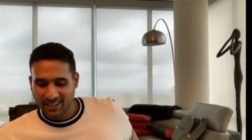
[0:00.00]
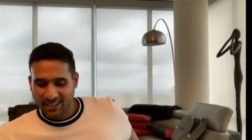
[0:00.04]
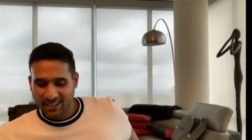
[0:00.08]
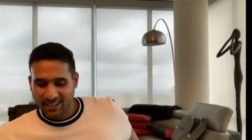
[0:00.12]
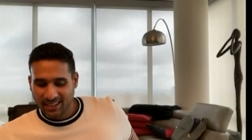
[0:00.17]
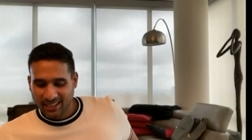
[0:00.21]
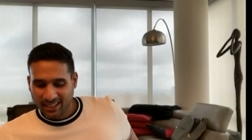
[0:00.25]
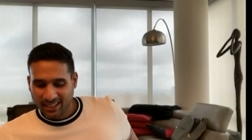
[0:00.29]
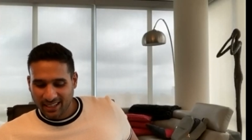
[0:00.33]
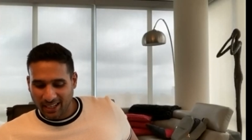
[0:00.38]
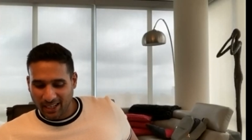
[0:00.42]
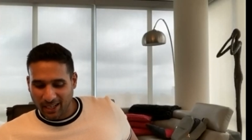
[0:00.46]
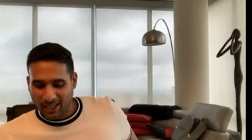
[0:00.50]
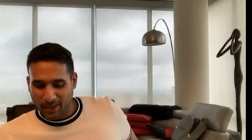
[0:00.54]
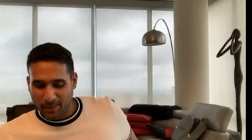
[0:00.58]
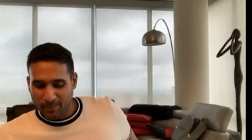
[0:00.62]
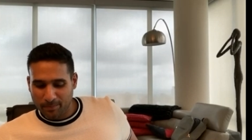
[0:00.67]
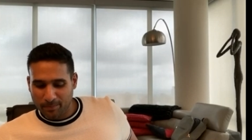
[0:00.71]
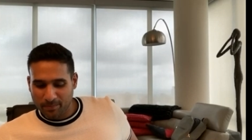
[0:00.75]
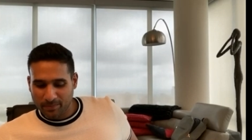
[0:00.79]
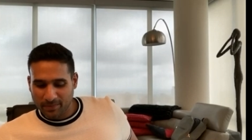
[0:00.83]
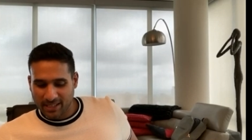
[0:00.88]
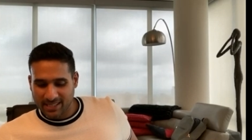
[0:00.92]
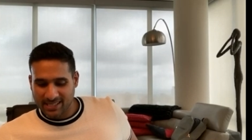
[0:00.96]

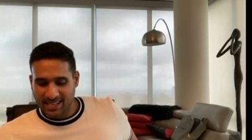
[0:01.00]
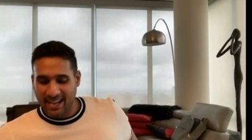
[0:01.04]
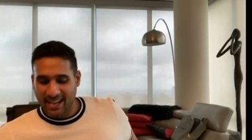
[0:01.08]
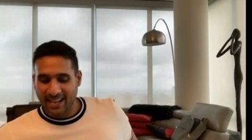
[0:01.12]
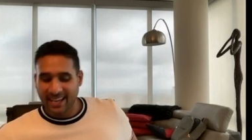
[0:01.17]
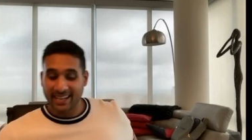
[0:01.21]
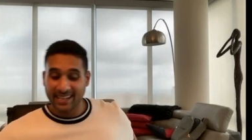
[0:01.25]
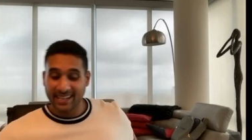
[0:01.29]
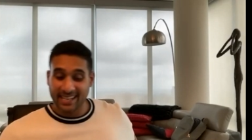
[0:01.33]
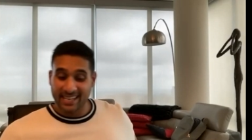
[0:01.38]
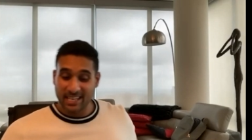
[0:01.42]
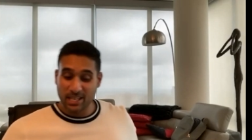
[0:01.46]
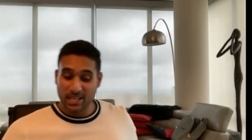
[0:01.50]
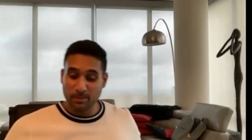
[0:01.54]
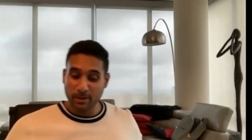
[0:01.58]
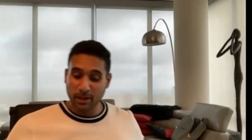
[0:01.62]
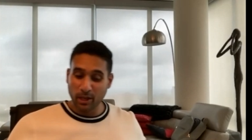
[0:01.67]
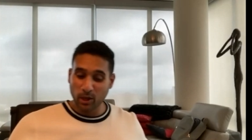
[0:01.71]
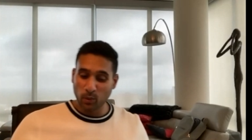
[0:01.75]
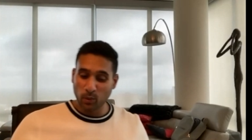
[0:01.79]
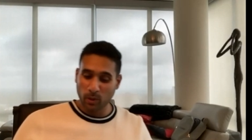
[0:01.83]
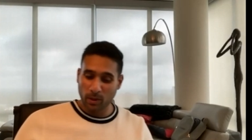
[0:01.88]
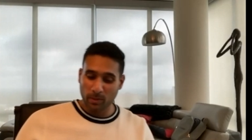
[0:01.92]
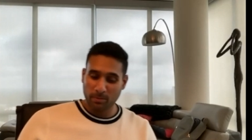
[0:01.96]
because I get an
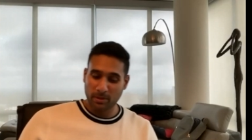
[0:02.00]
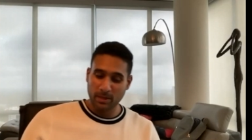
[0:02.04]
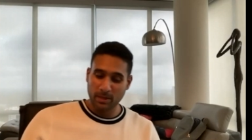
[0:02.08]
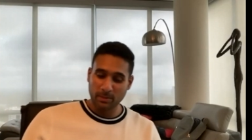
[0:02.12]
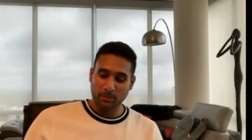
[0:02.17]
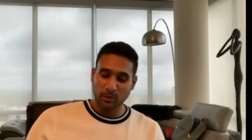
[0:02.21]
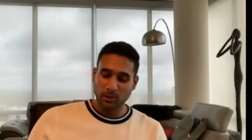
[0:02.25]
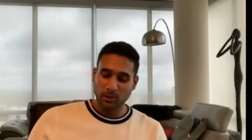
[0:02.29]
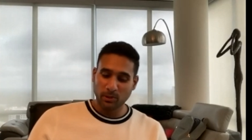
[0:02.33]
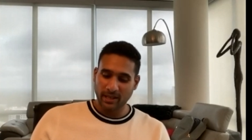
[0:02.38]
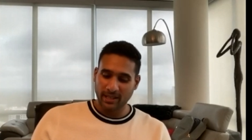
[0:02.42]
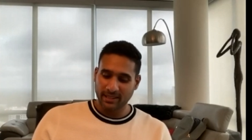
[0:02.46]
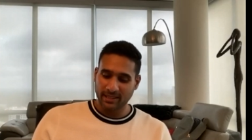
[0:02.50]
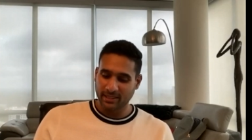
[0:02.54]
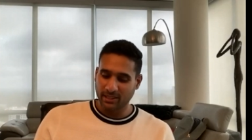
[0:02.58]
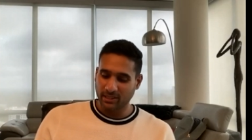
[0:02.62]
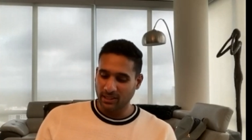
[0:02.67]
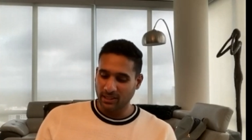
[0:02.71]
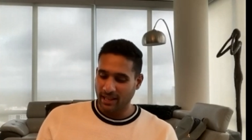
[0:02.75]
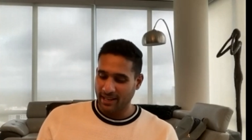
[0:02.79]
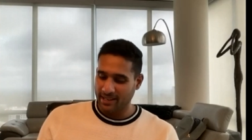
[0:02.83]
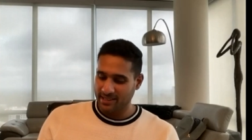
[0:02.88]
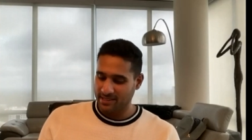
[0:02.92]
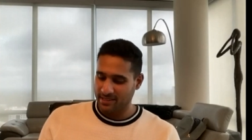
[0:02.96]
email when people get
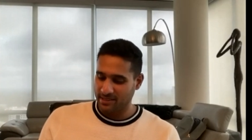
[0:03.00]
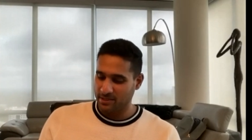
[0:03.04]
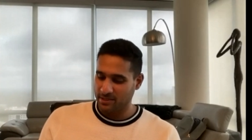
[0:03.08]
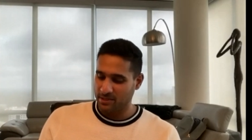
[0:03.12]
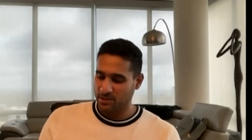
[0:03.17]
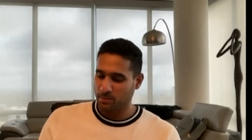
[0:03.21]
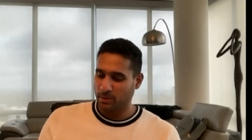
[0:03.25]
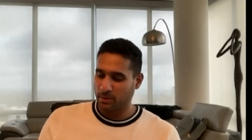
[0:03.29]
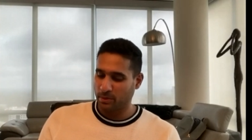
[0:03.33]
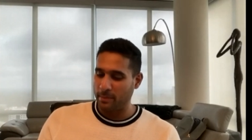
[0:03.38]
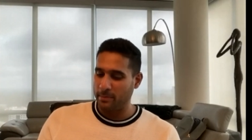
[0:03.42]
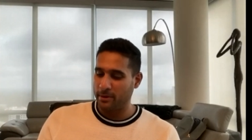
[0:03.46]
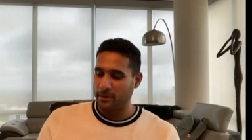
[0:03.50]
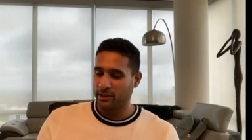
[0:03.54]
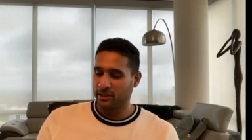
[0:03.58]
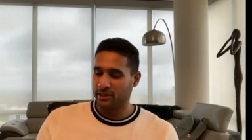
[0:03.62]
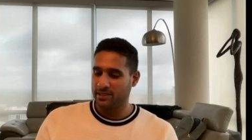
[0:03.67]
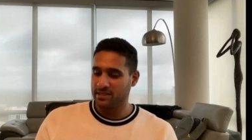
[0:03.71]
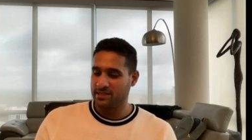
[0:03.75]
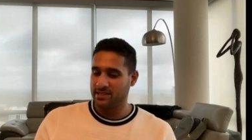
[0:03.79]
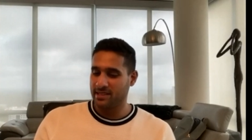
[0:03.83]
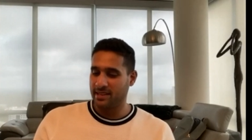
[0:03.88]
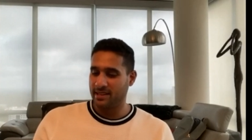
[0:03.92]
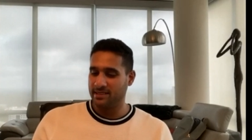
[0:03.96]
their license,
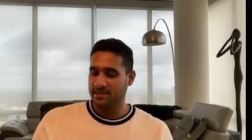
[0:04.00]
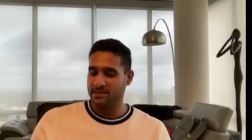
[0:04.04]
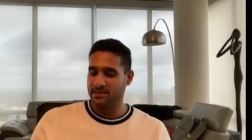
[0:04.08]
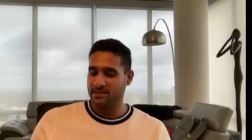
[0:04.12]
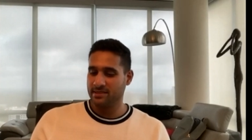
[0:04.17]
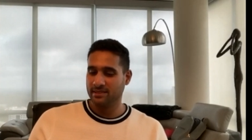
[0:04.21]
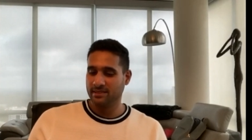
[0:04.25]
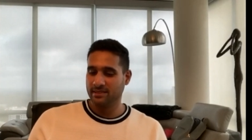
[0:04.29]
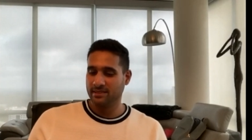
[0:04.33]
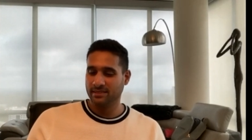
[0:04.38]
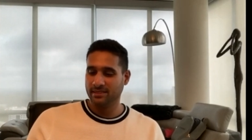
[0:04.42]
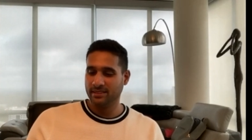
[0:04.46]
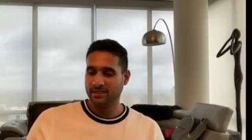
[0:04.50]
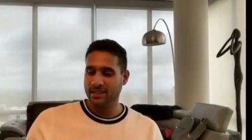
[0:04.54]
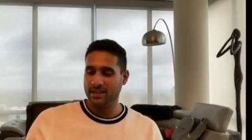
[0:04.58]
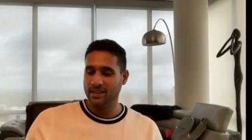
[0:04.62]
Primerica sends,